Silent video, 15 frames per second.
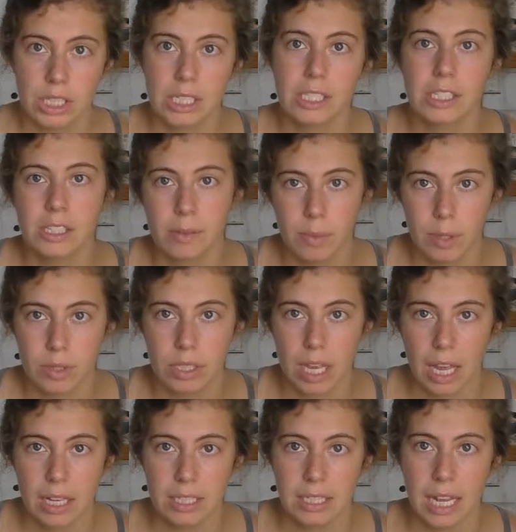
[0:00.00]
This is the most
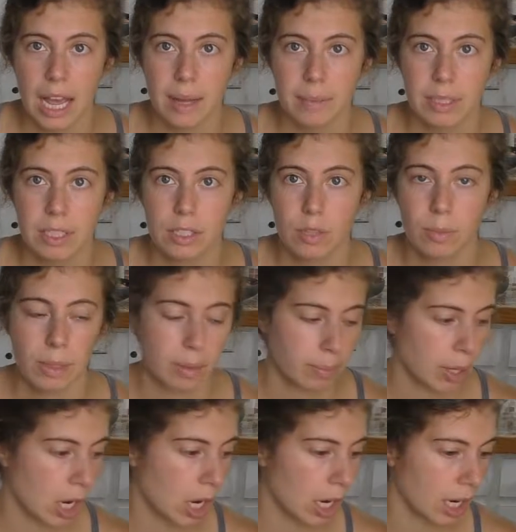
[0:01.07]
time-consuming
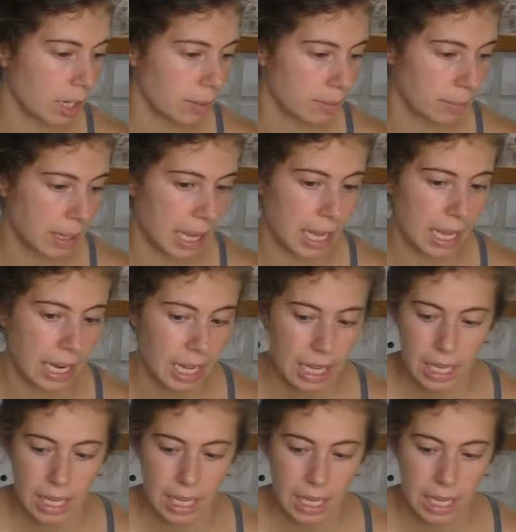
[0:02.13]
part, but